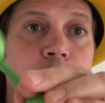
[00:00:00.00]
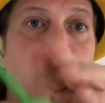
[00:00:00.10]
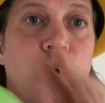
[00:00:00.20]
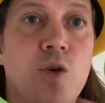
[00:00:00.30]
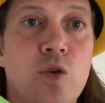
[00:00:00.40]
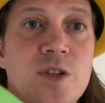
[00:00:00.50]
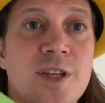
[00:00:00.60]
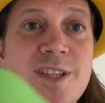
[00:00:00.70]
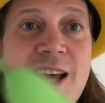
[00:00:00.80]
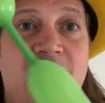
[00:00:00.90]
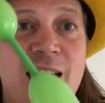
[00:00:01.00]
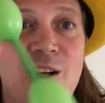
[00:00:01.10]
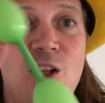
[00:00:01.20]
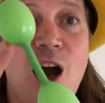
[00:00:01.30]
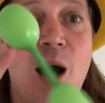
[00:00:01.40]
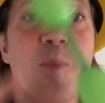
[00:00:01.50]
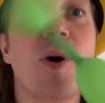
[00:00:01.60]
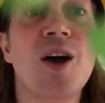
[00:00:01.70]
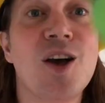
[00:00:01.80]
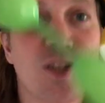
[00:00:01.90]
poodle's tail
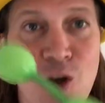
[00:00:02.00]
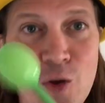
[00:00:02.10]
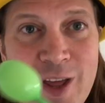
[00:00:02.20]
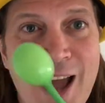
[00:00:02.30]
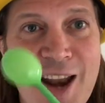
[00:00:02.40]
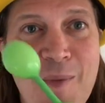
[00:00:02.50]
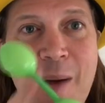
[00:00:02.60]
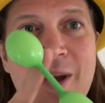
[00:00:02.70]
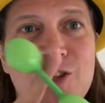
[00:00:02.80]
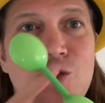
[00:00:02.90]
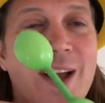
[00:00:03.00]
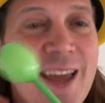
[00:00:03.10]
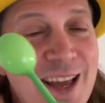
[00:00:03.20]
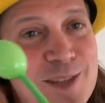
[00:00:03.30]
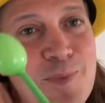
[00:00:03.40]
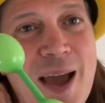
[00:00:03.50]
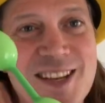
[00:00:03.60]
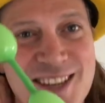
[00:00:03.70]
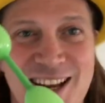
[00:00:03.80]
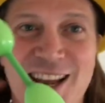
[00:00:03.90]
up. So the edamame trick is
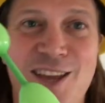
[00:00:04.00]
basically